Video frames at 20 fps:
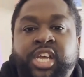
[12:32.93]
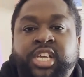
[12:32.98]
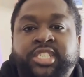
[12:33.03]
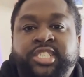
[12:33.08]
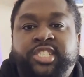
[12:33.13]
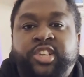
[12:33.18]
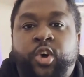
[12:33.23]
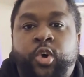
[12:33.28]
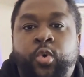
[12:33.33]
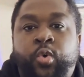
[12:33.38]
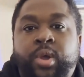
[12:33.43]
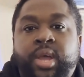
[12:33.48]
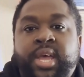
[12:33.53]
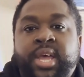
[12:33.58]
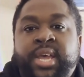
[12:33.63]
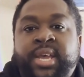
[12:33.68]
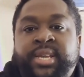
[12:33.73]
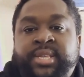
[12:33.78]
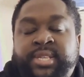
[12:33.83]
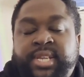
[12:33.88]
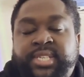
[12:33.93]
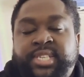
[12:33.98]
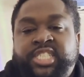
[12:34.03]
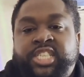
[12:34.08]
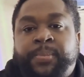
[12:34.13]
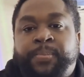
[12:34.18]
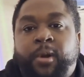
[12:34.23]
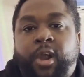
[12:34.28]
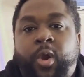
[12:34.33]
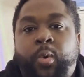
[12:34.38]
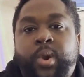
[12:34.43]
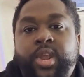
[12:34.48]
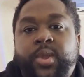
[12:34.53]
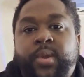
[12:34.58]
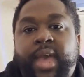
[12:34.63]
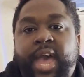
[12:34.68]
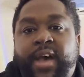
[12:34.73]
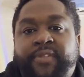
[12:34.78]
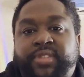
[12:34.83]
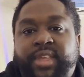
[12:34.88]
So this is the part where you
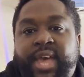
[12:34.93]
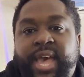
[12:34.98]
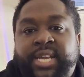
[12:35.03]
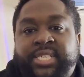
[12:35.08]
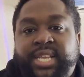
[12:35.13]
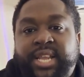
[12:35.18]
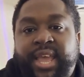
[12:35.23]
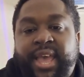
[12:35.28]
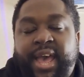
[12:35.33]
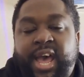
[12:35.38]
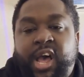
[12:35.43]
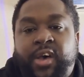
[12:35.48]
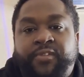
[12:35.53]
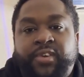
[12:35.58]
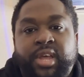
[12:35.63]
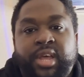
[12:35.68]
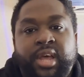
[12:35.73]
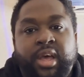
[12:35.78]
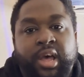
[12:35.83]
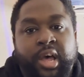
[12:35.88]
have to actually have